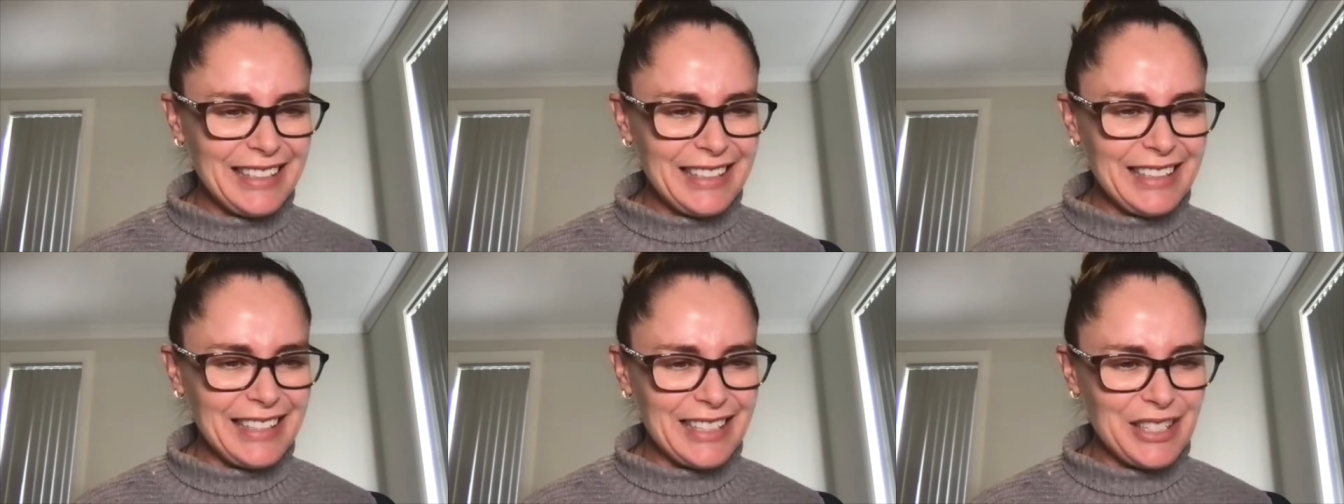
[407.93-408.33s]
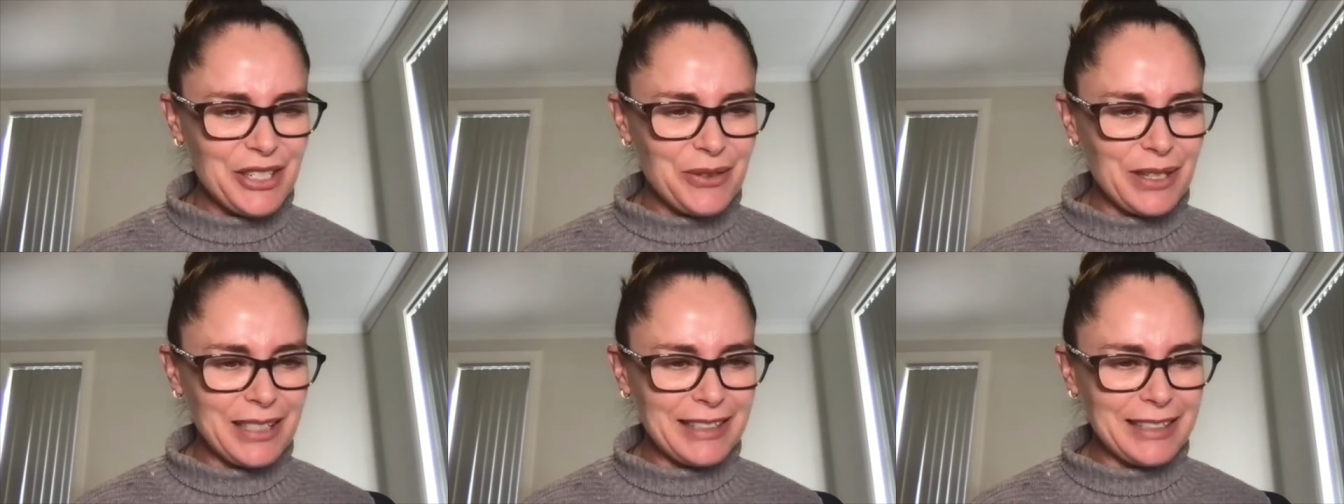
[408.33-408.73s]
Yeah, it's
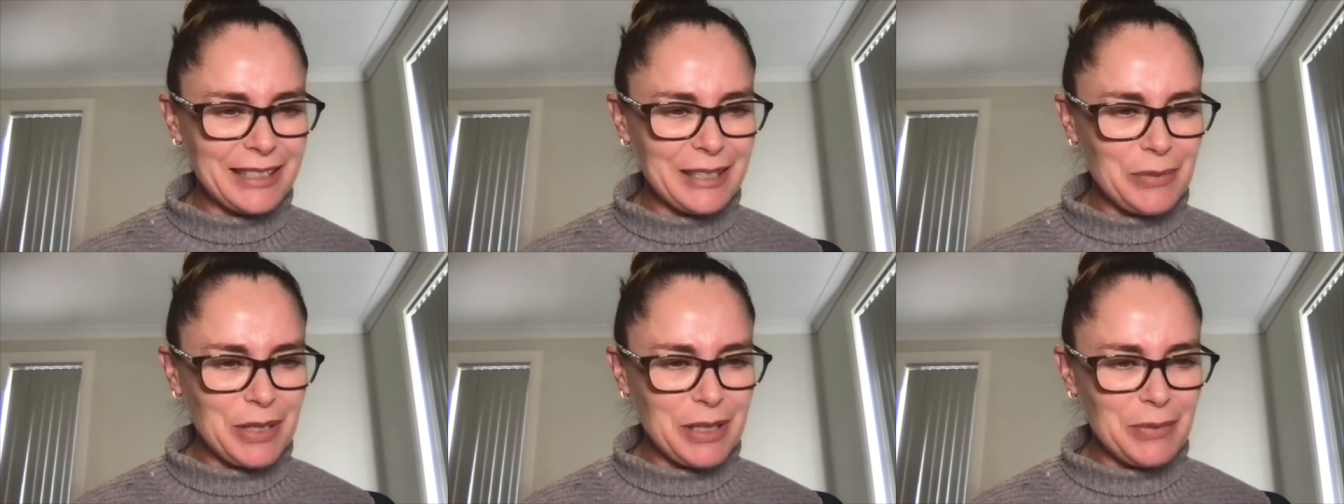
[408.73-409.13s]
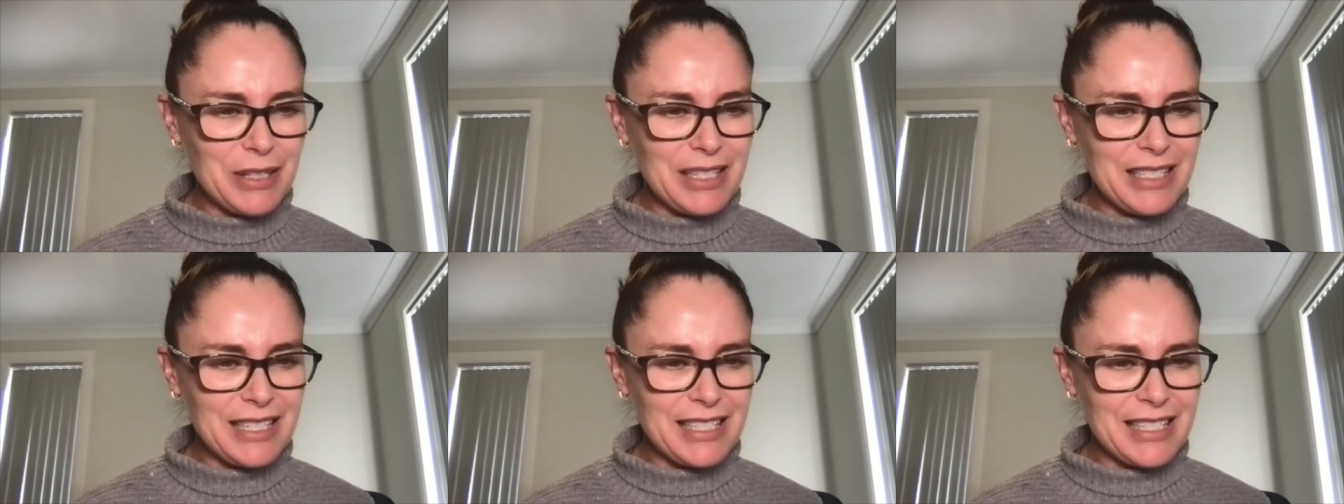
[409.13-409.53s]
struggling a bit, but
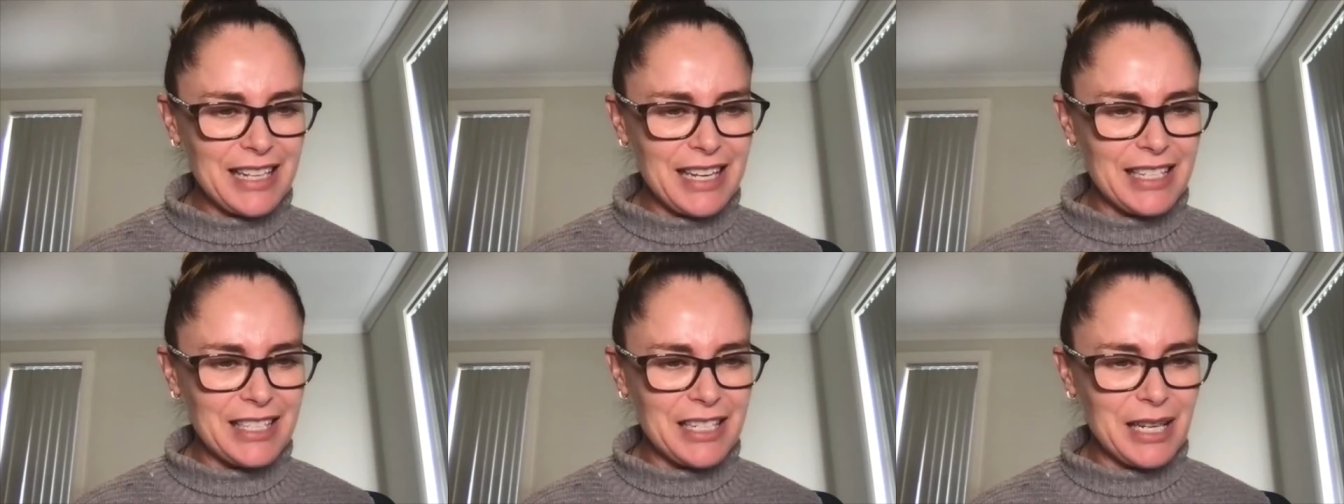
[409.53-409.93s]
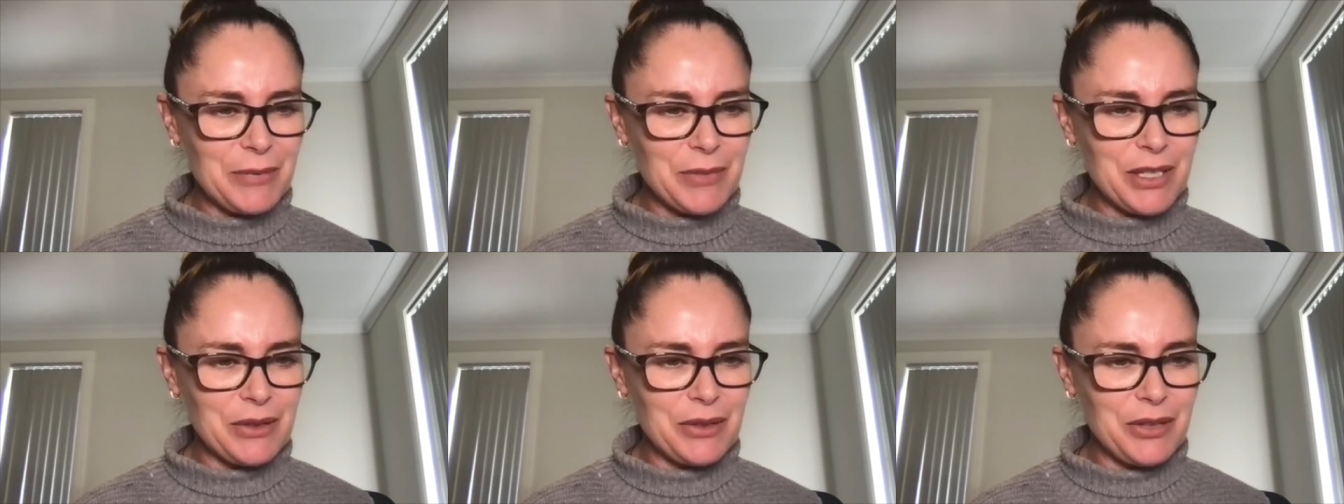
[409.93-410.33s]
it does catch up.
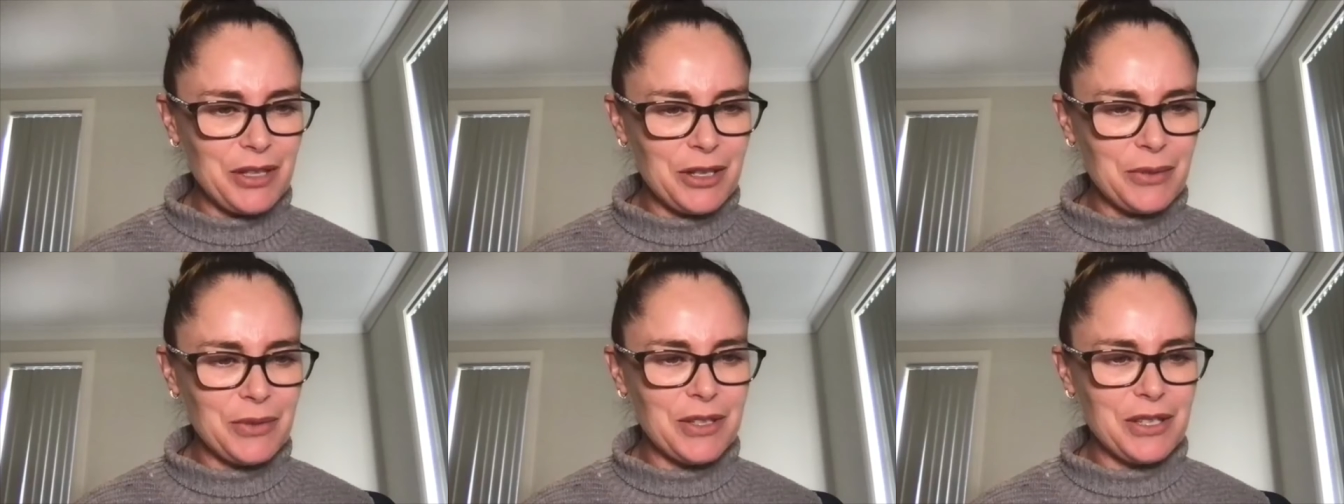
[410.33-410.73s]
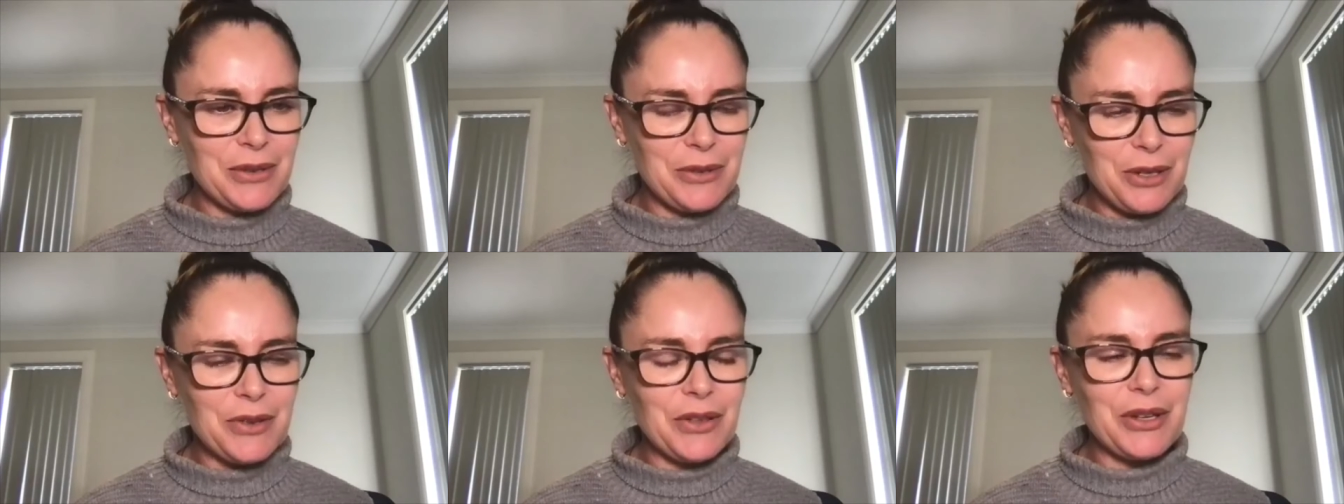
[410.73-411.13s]
So I think we still
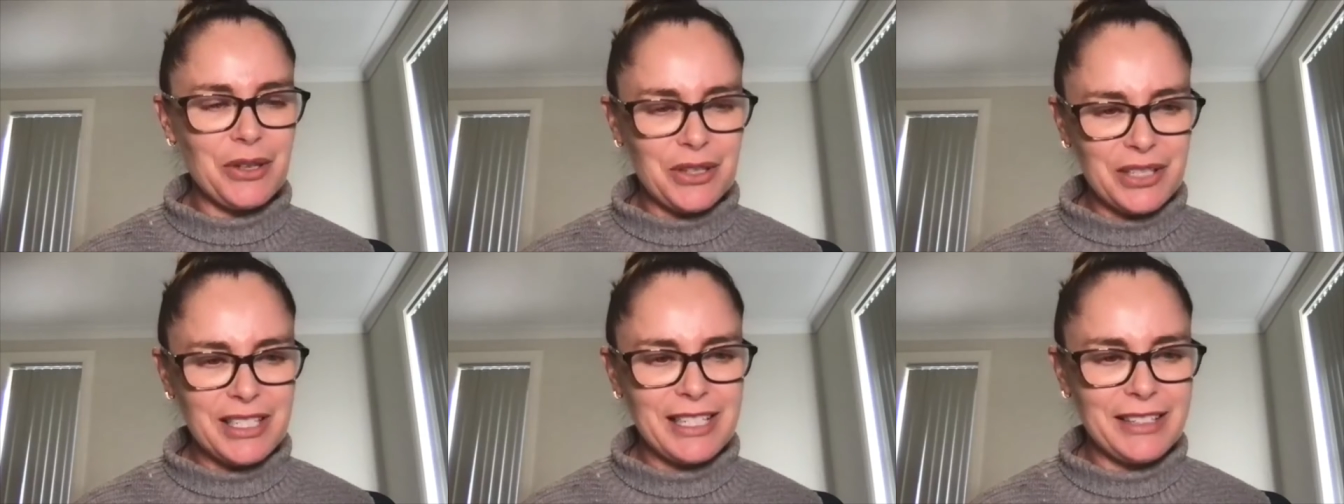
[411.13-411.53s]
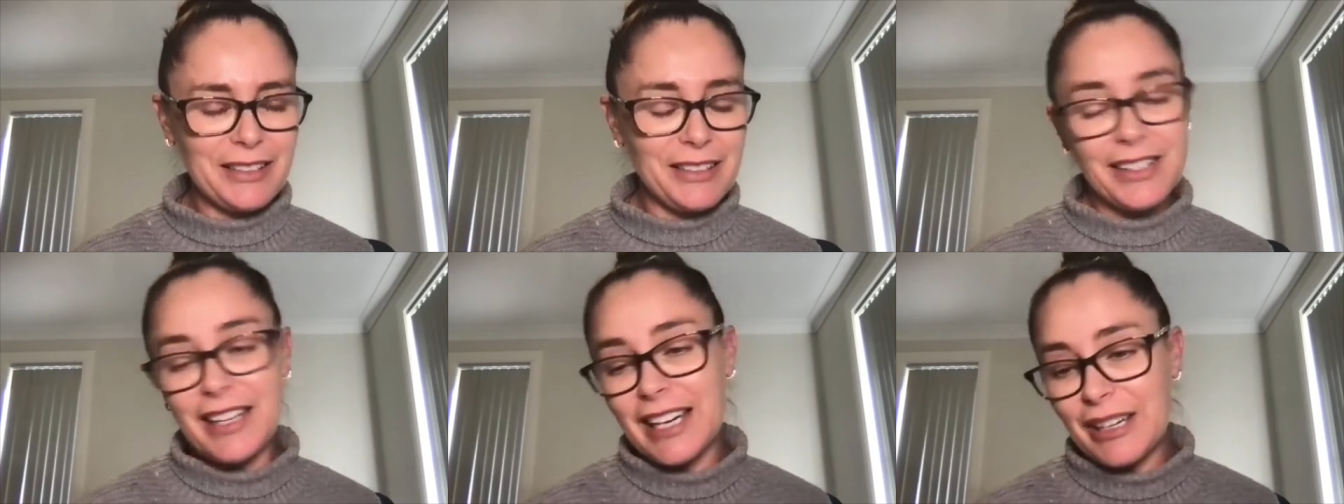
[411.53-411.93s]
got the content.
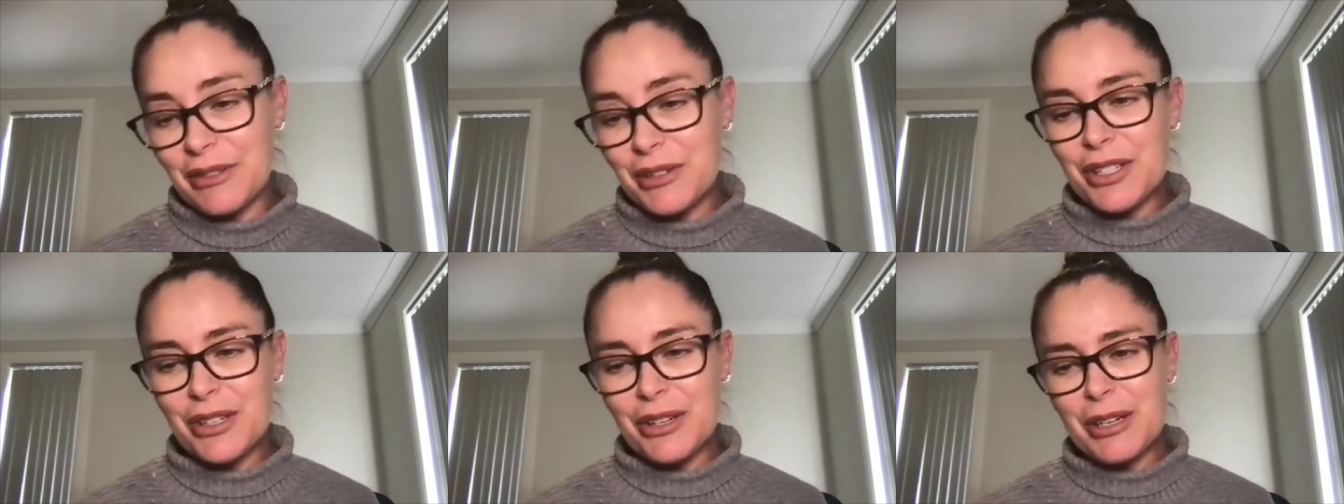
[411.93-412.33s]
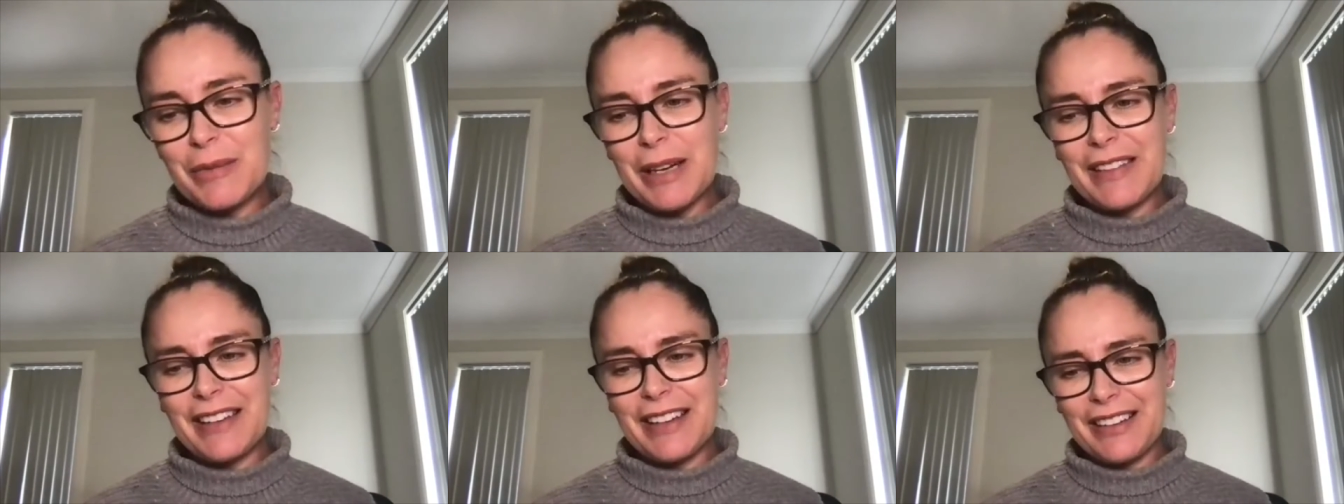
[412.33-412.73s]
Okay, well, sorry
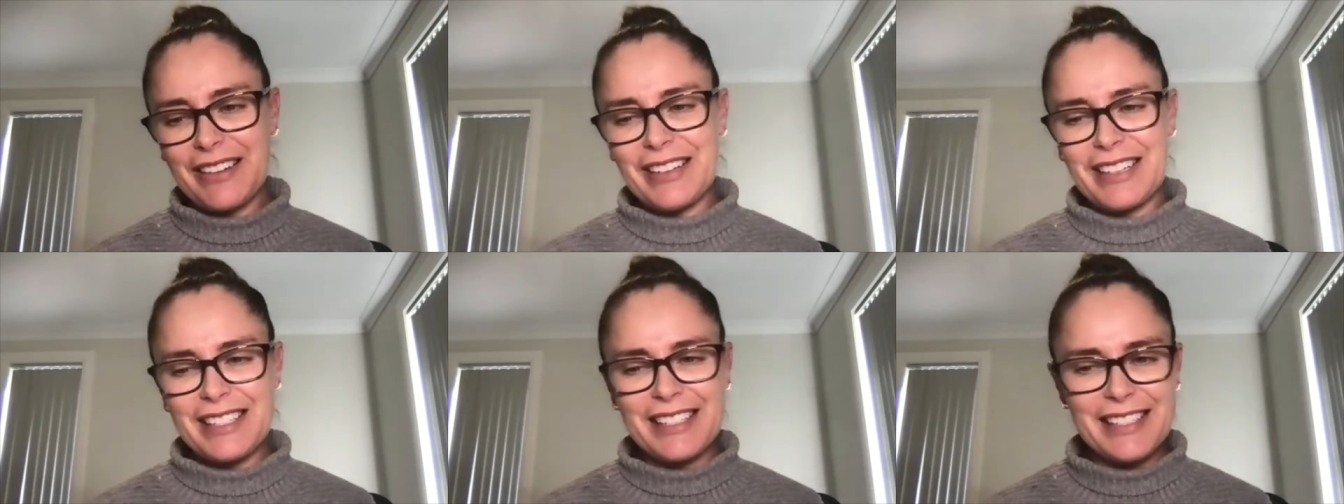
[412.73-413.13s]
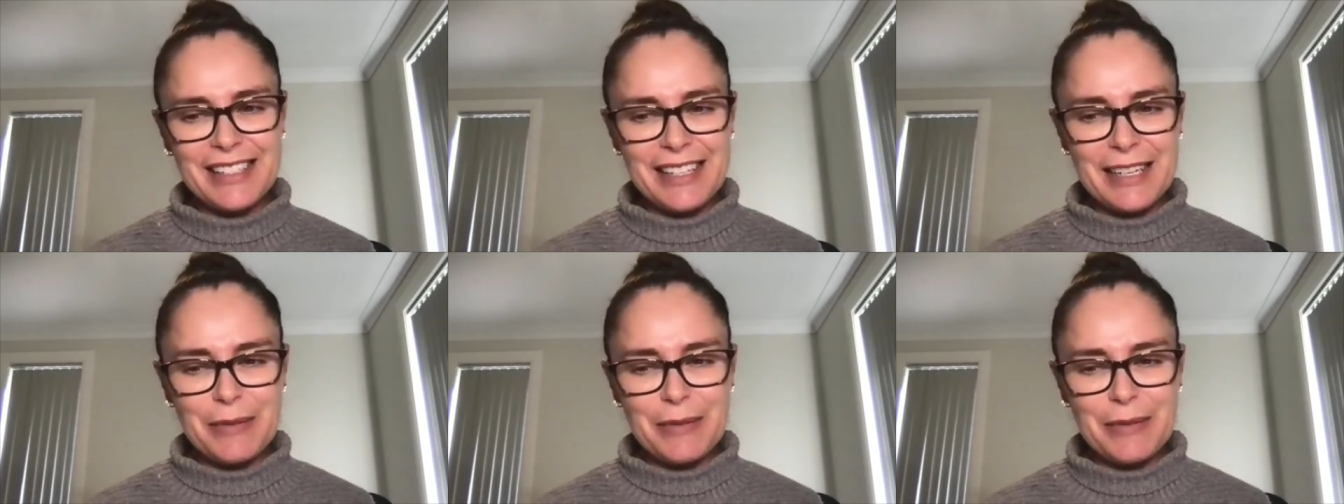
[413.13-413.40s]
about that, guys.